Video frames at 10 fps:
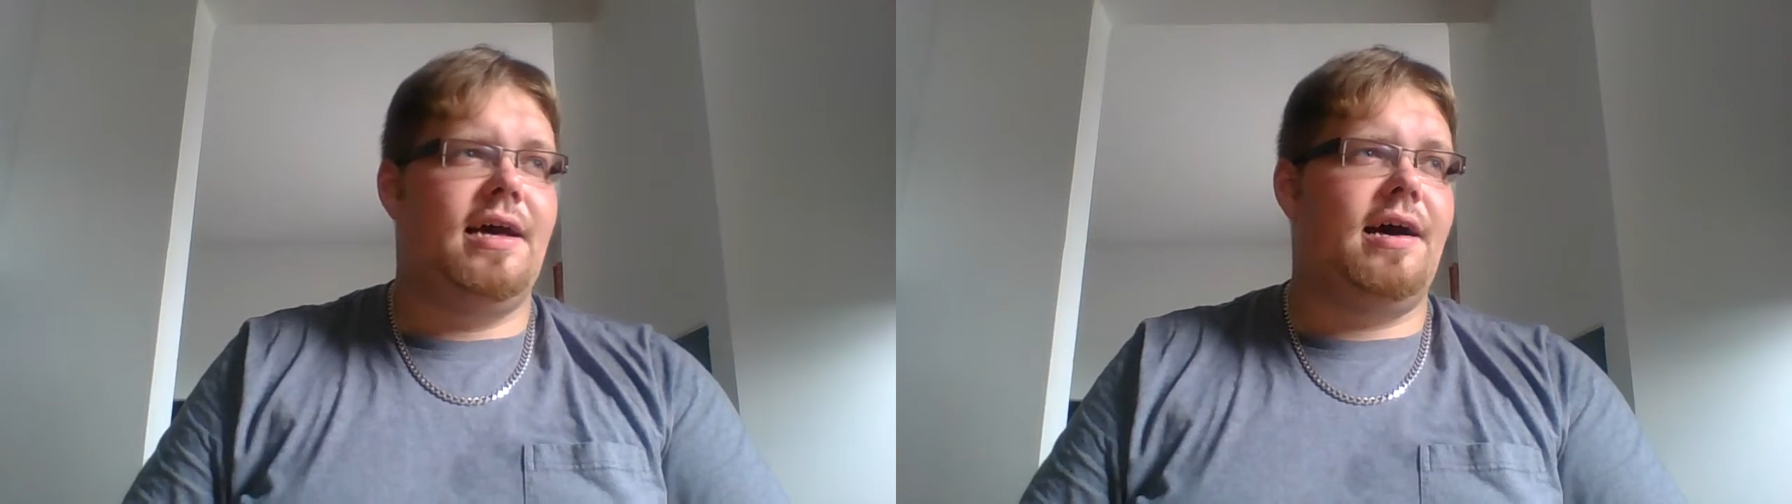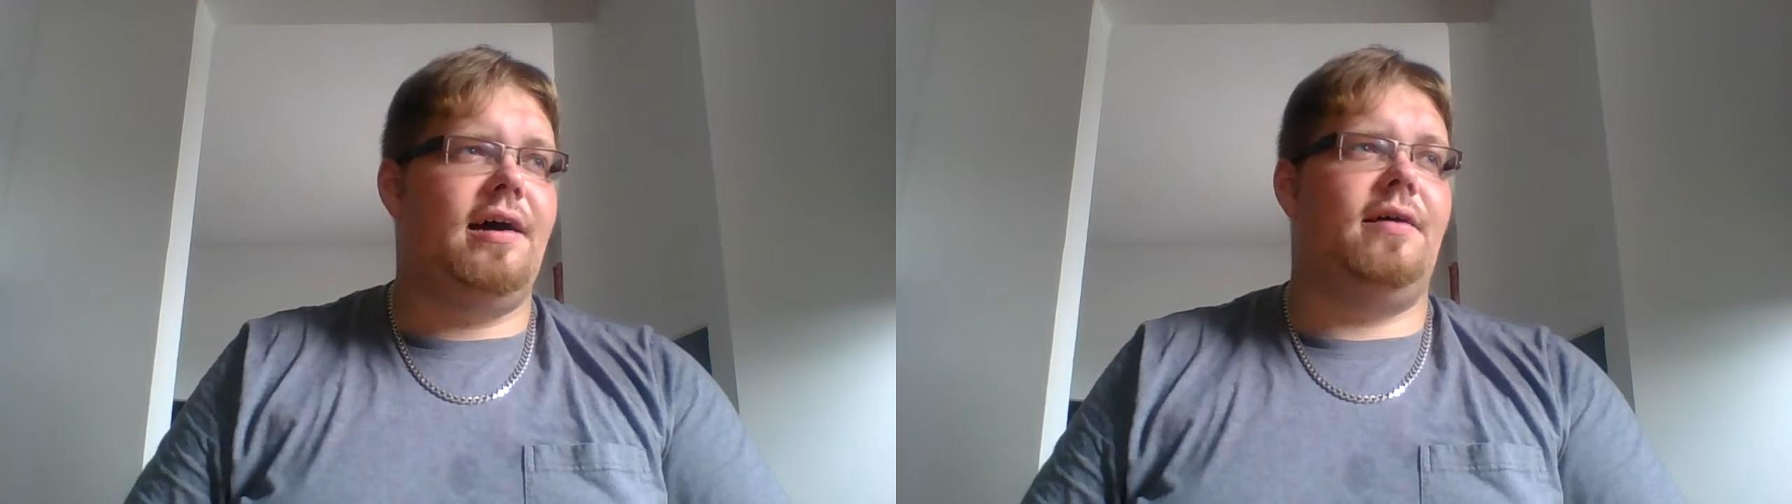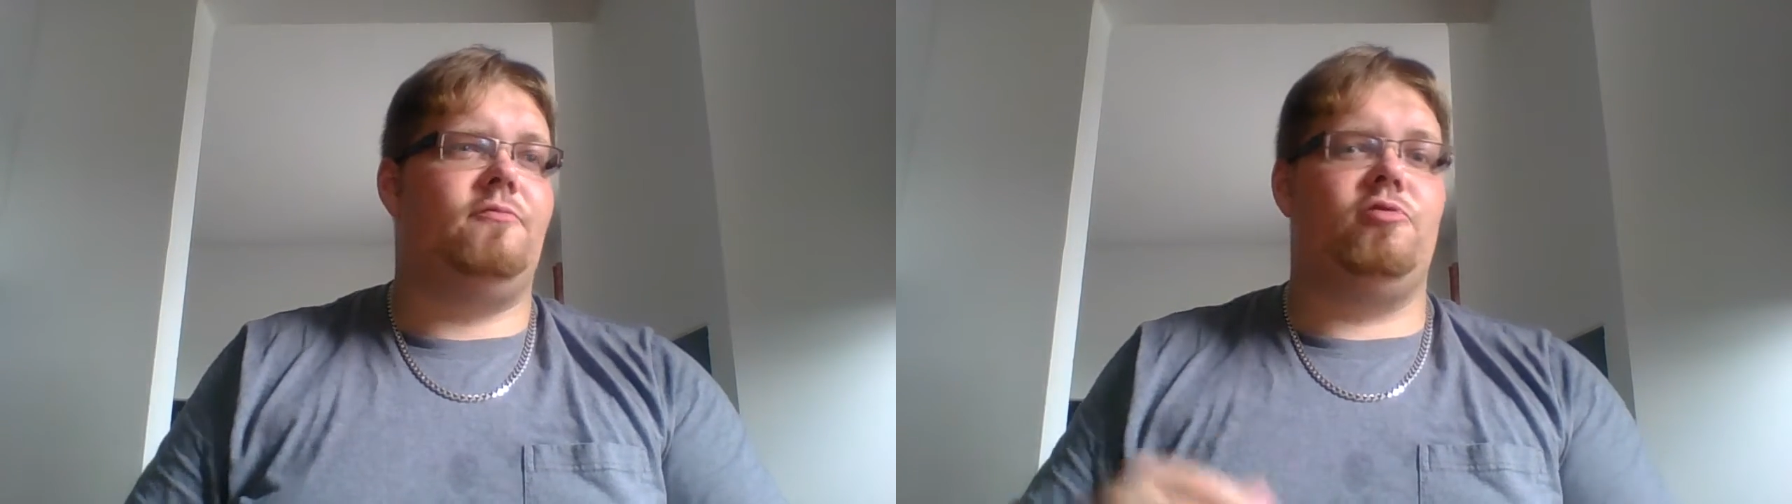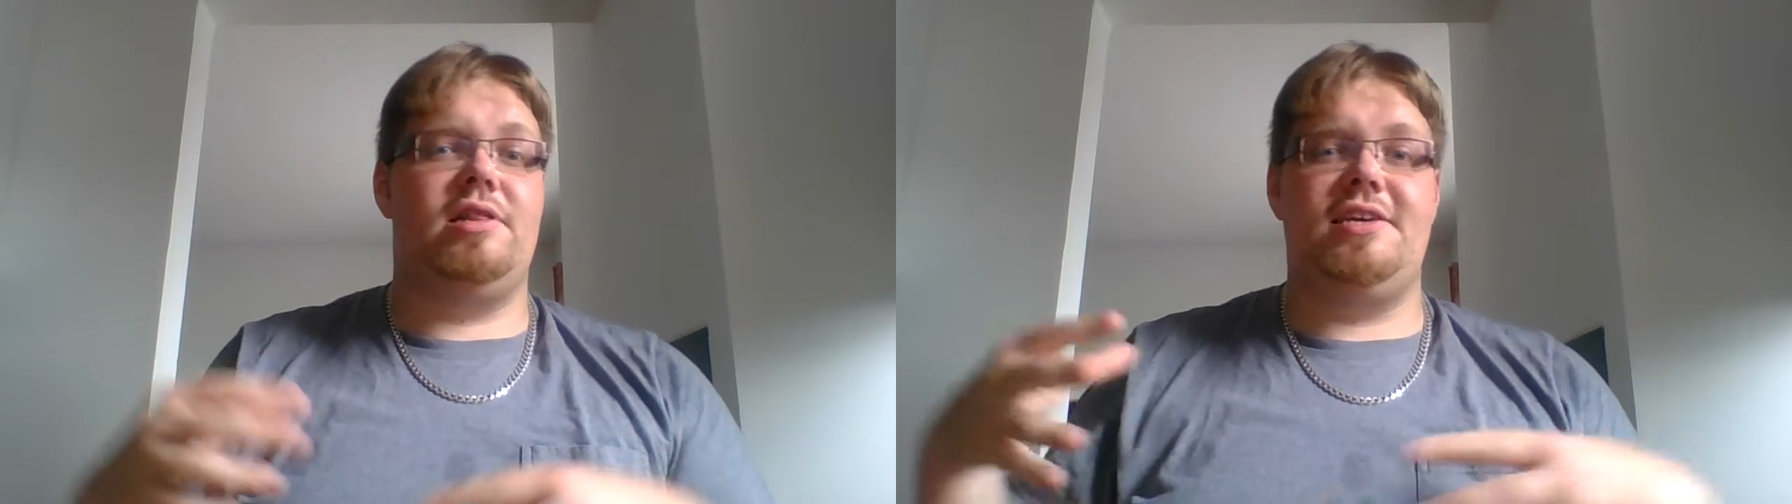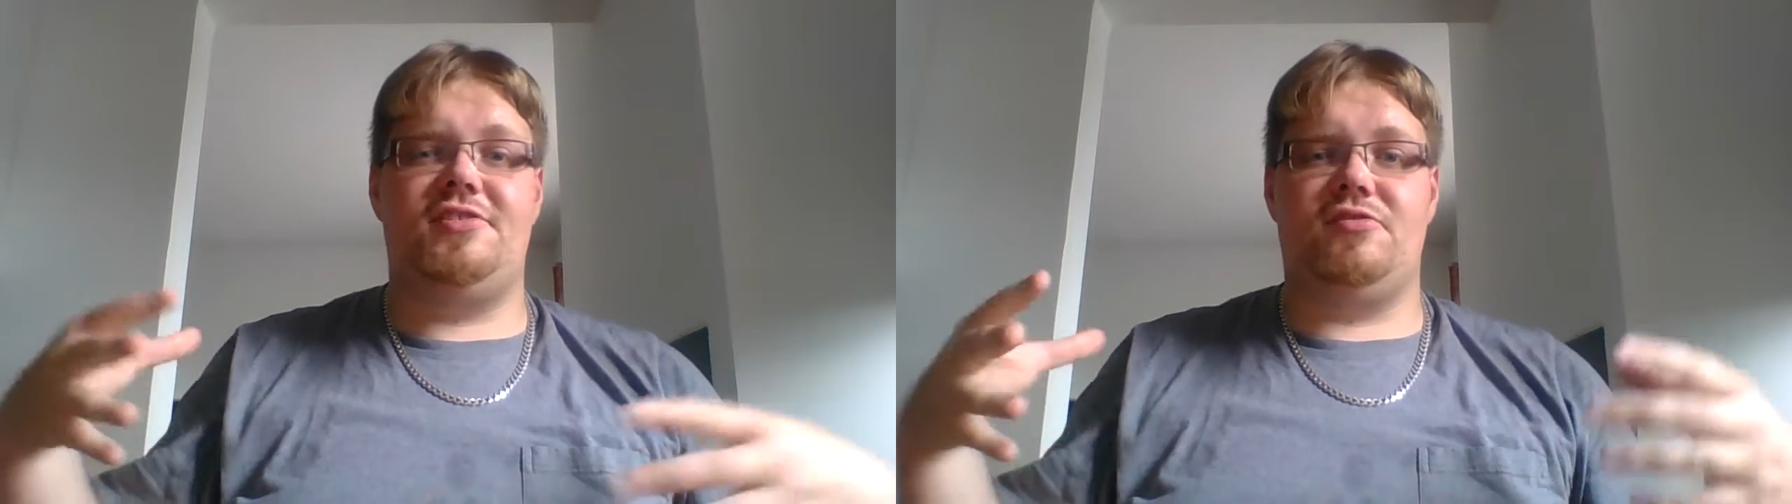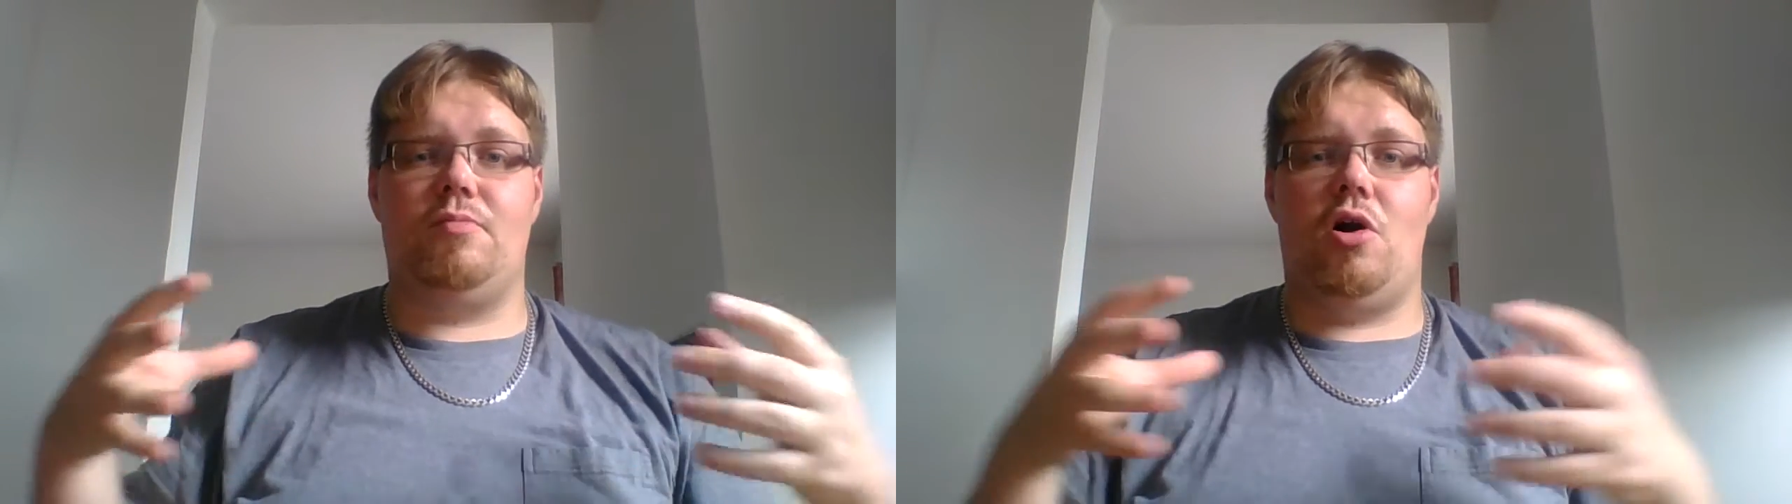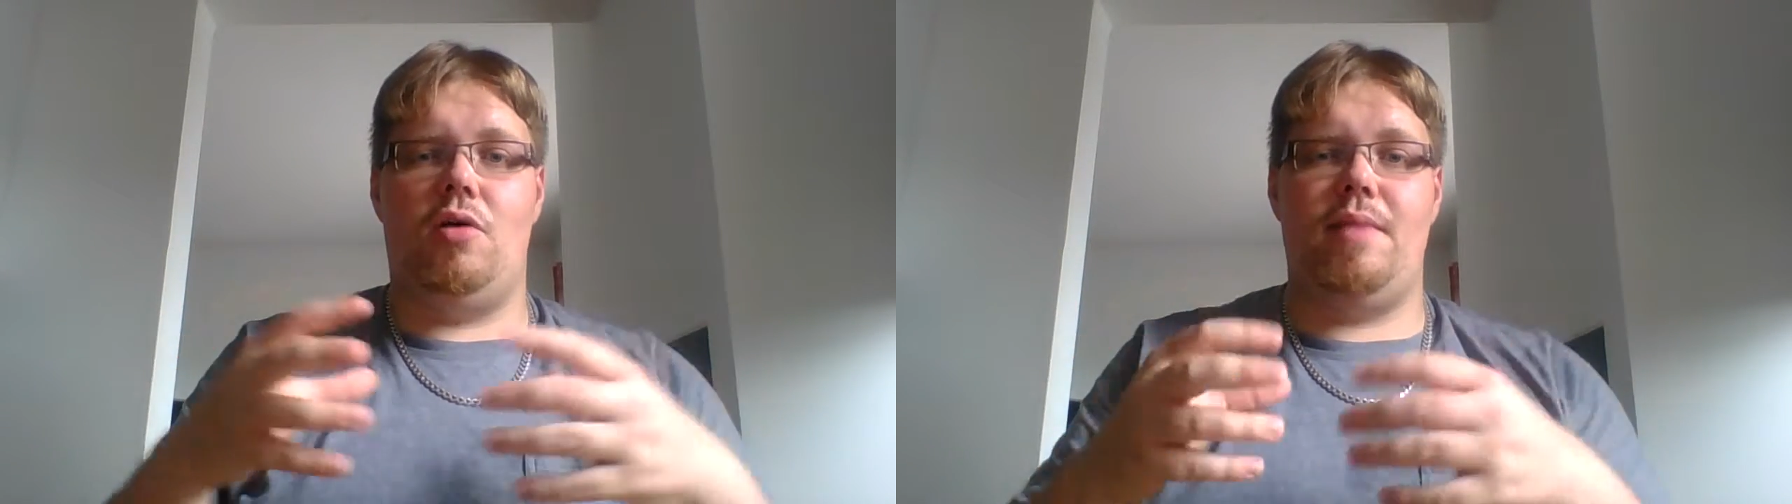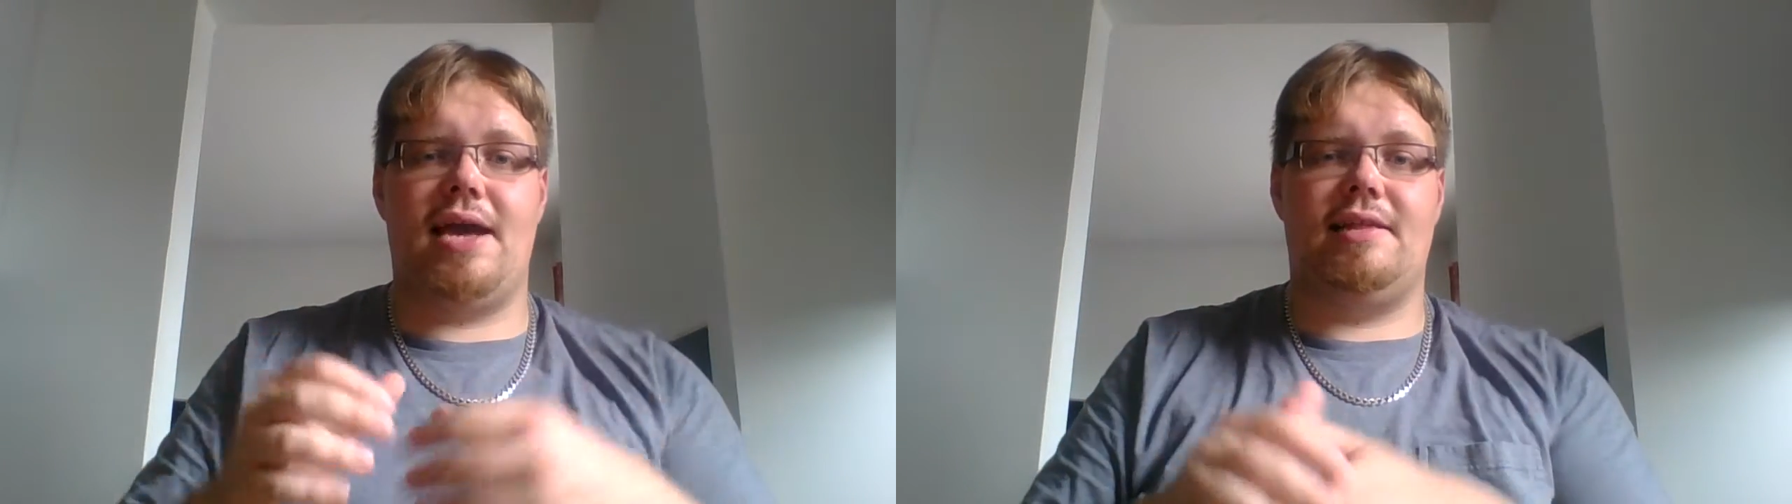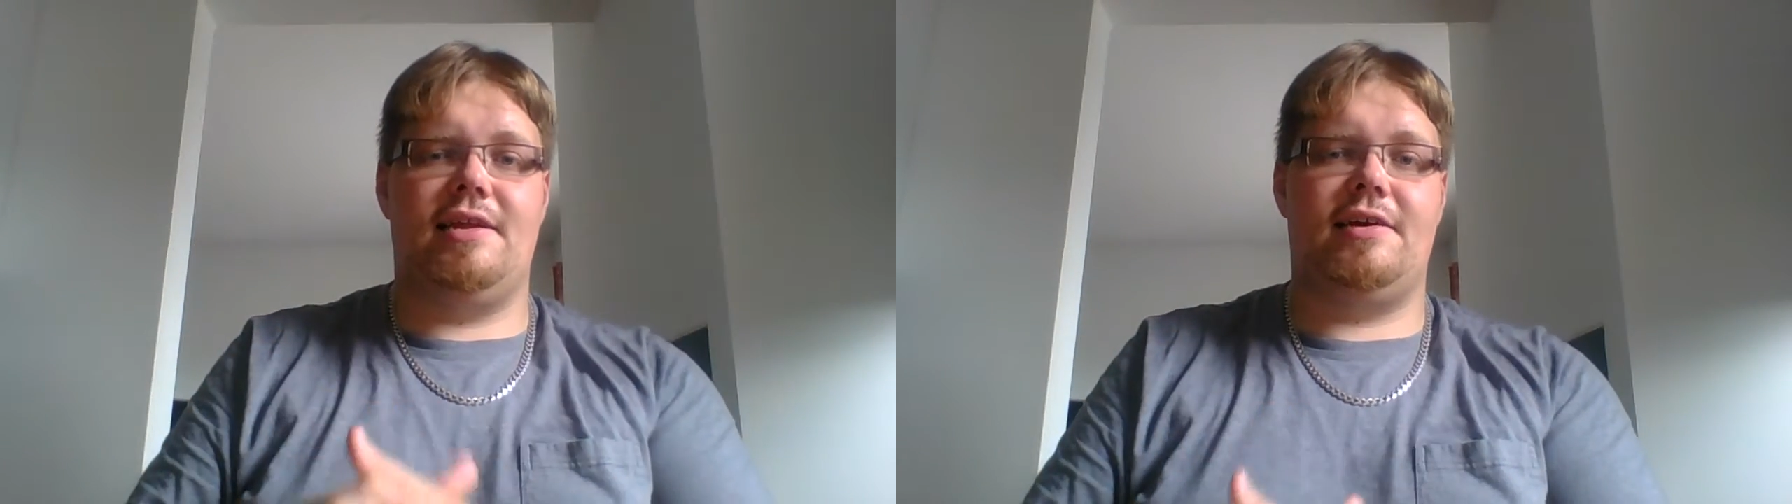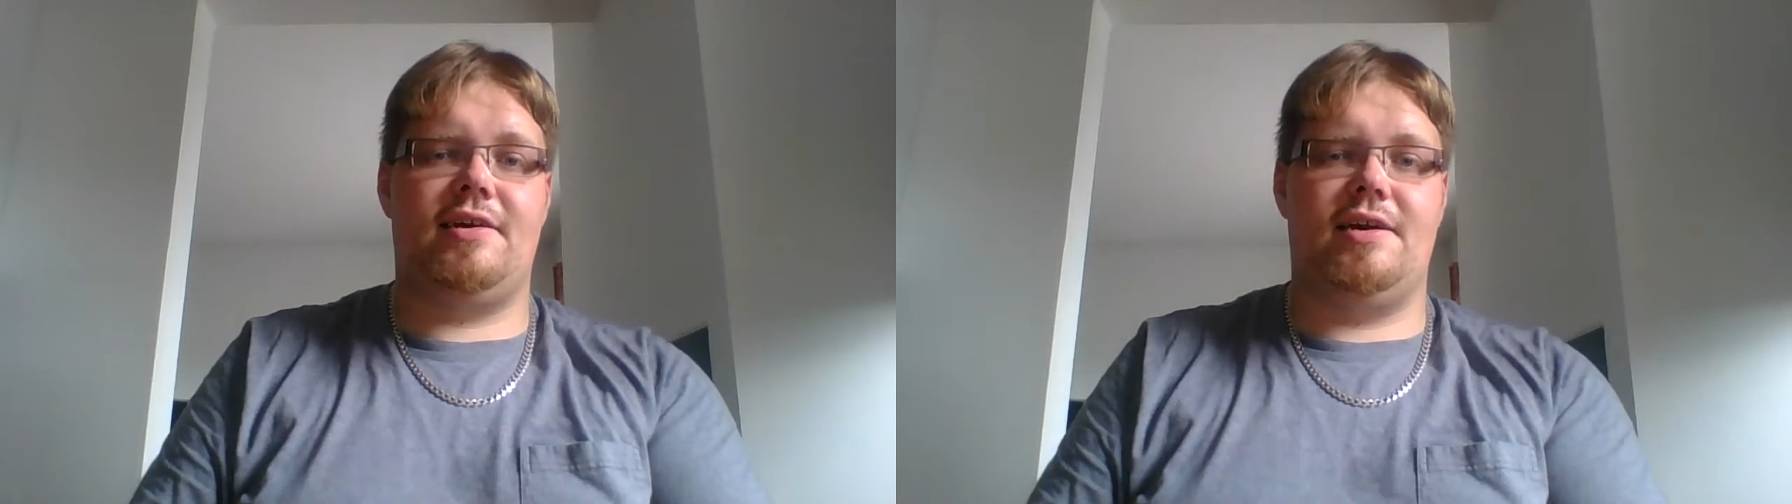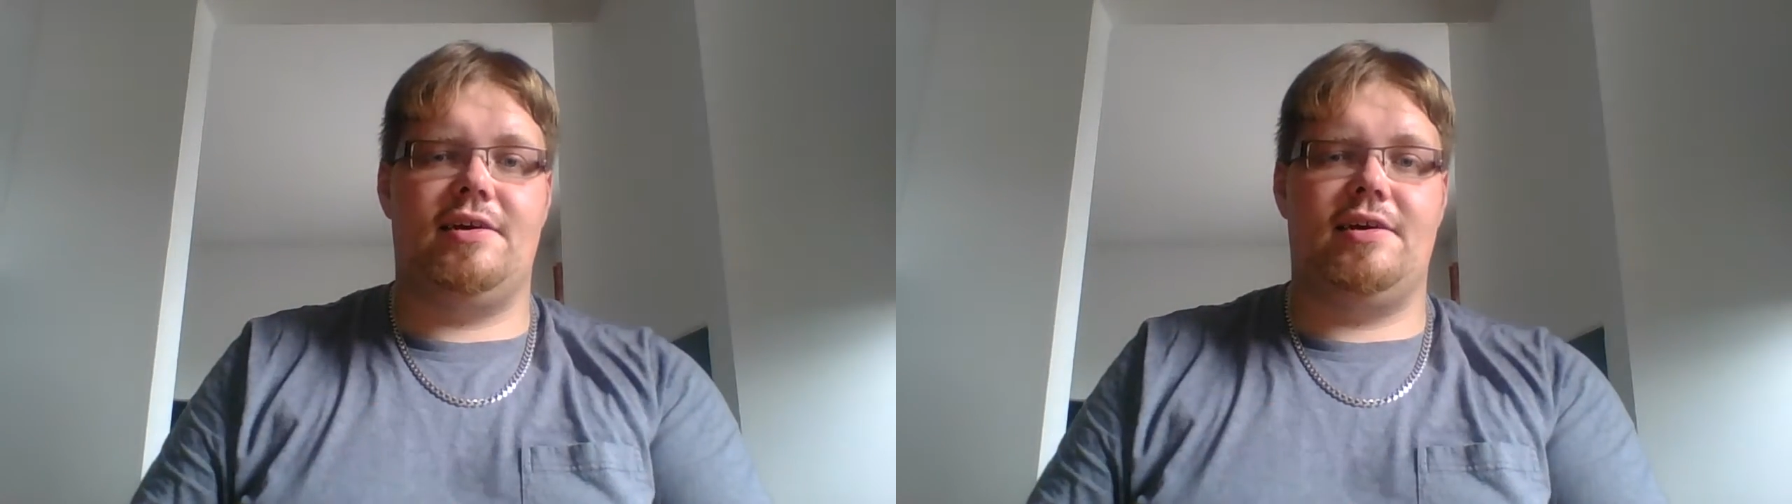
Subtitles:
Really small magnetic